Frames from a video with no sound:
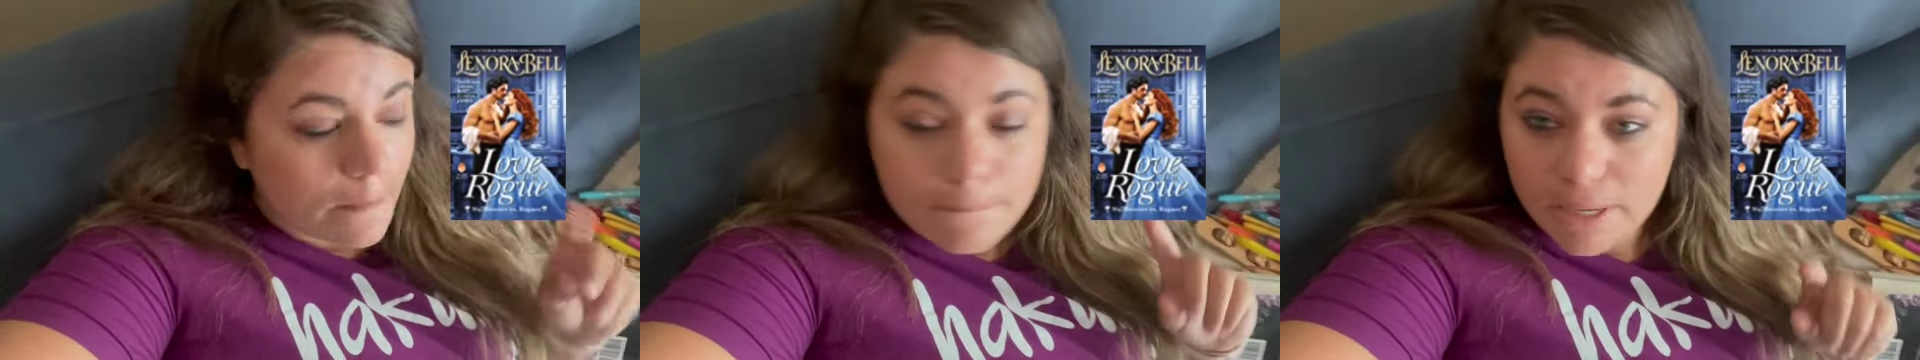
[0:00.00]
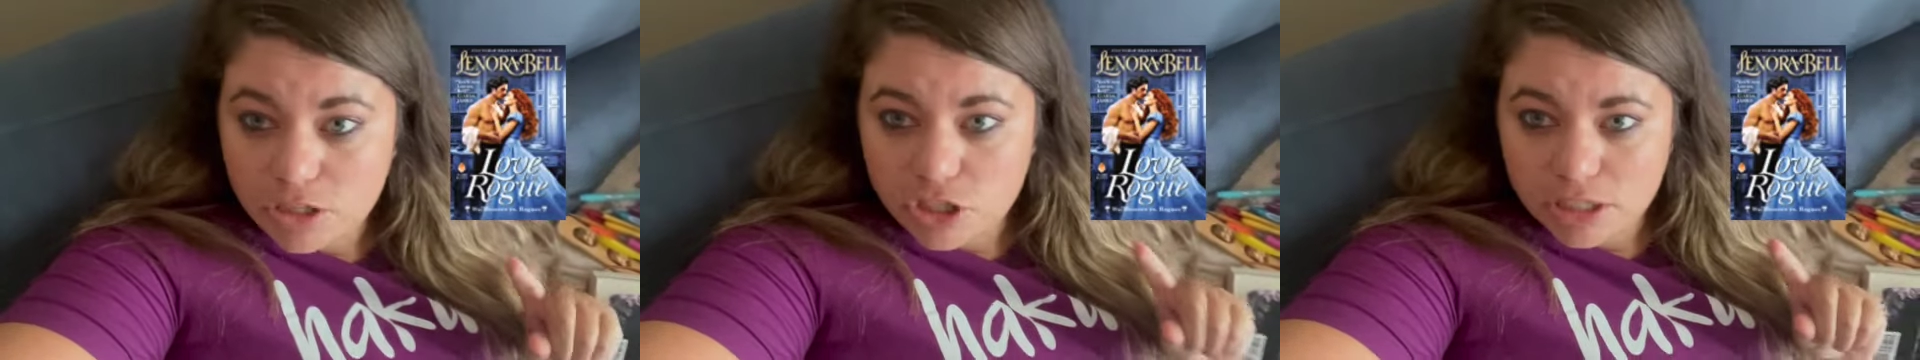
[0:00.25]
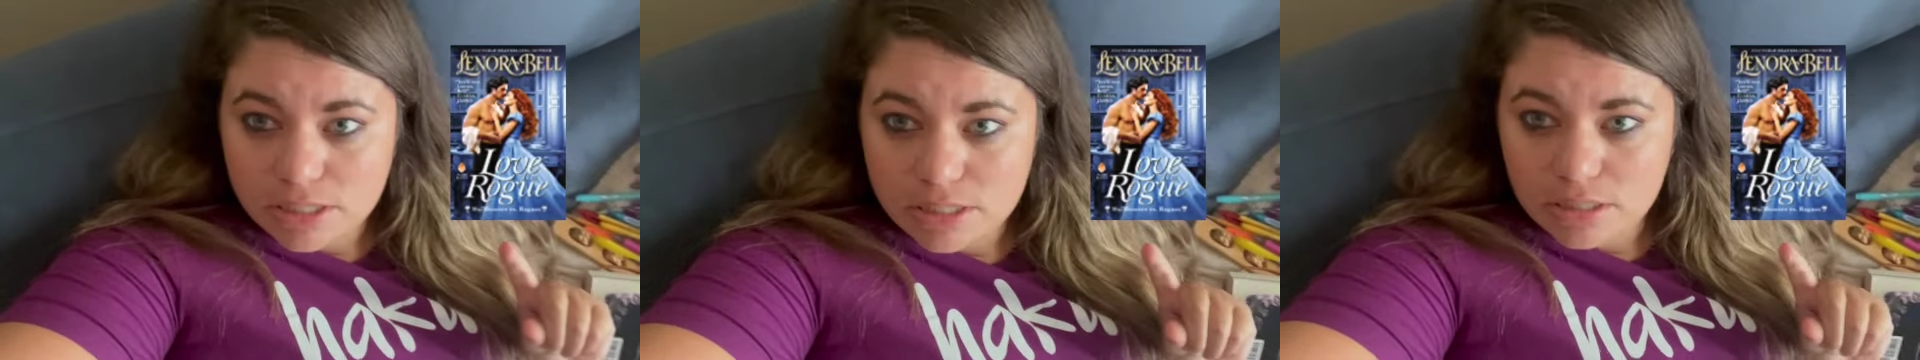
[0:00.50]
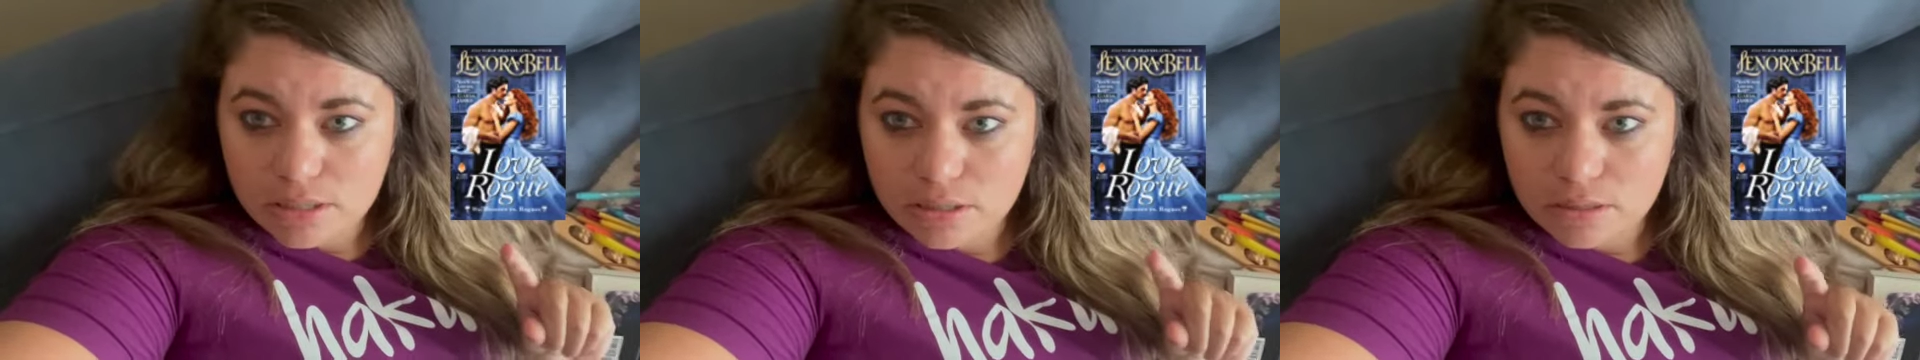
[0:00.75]

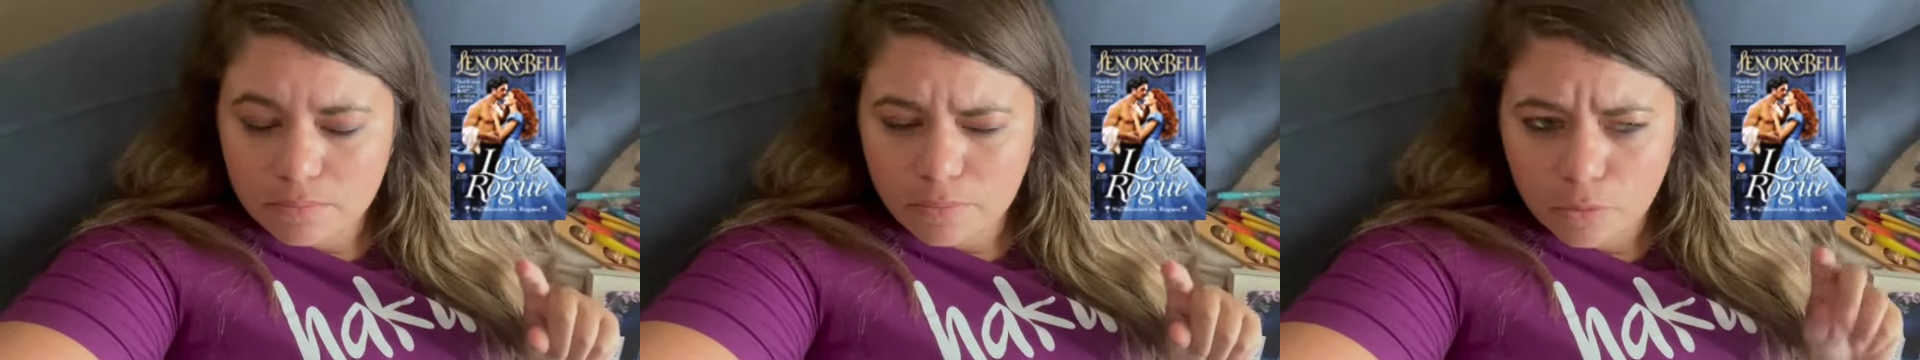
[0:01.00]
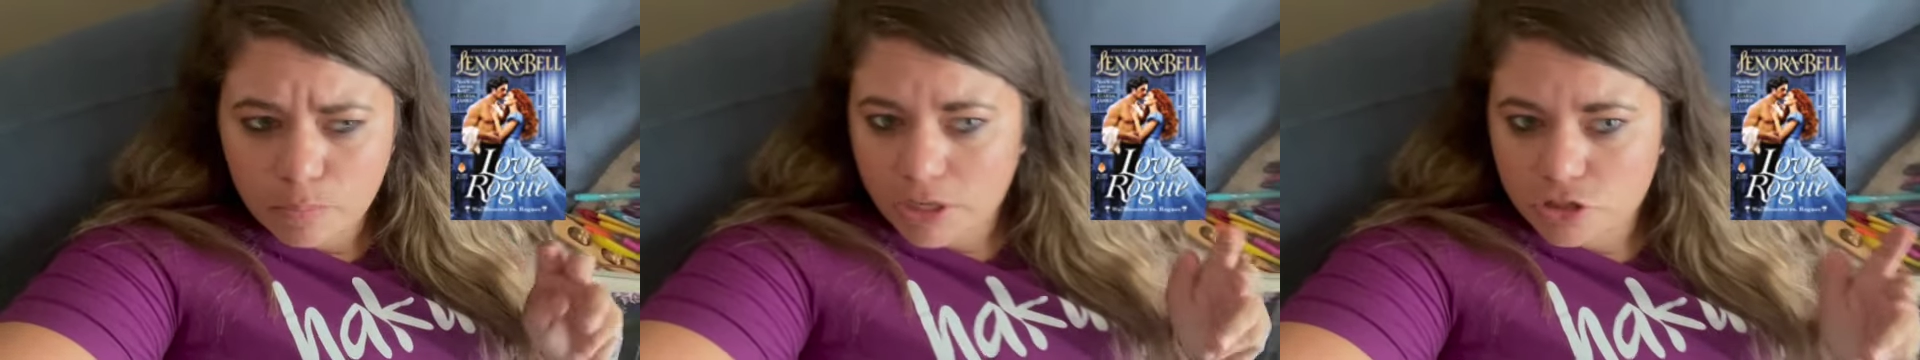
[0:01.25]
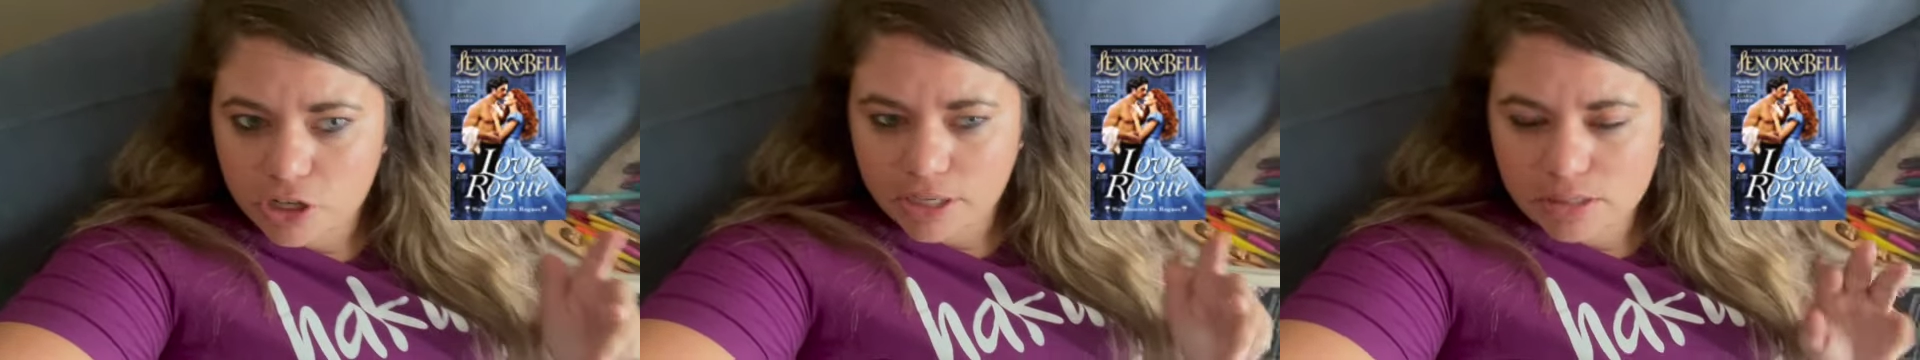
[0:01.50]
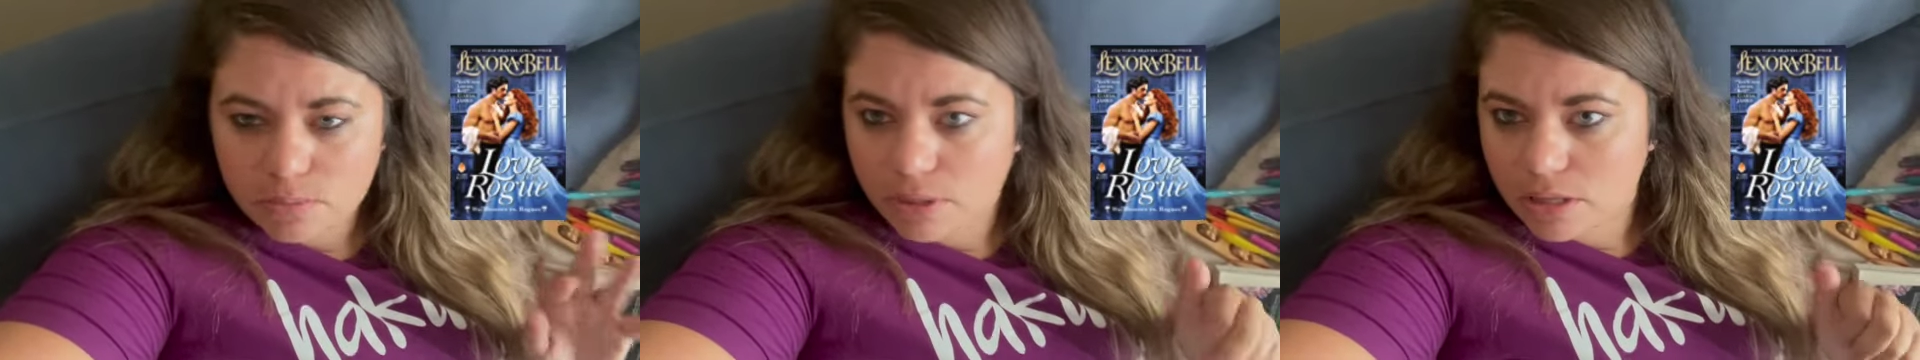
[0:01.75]
Beatrice,
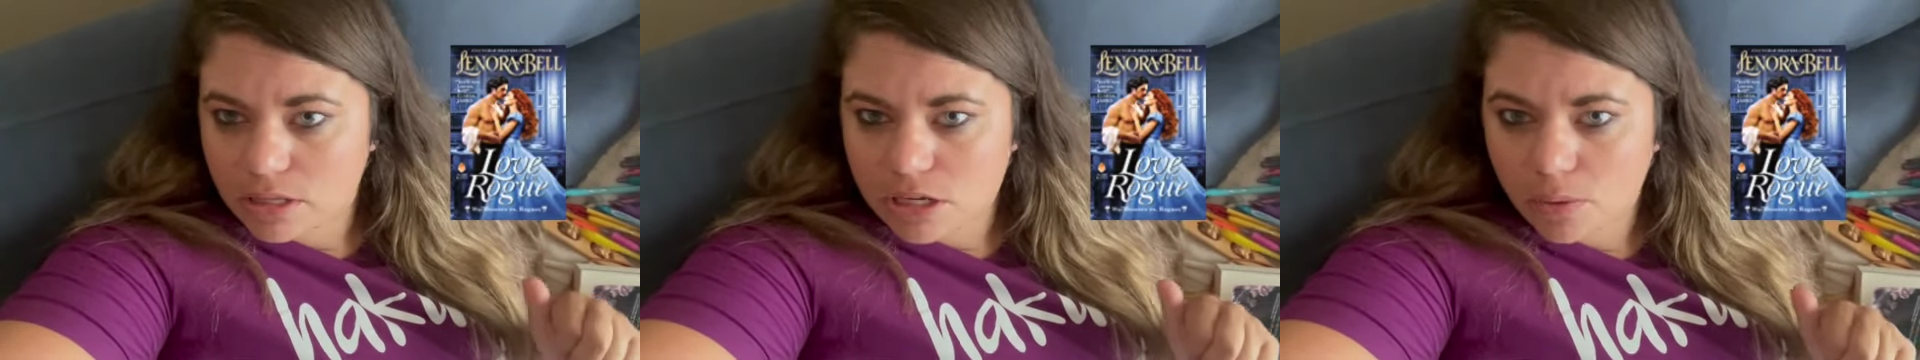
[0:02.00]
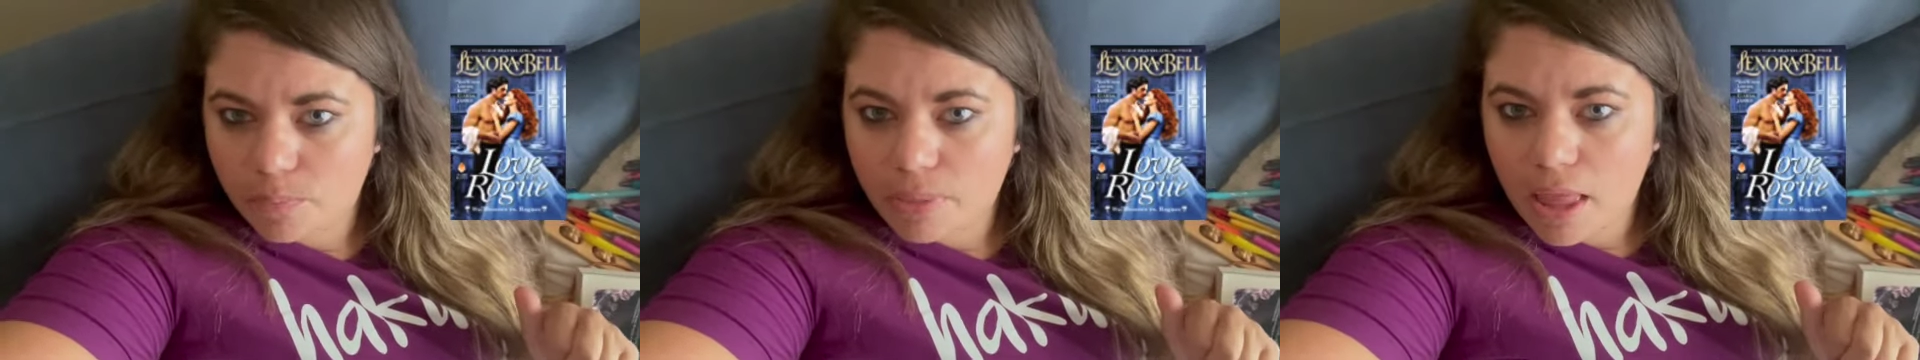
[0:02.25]
one of the two.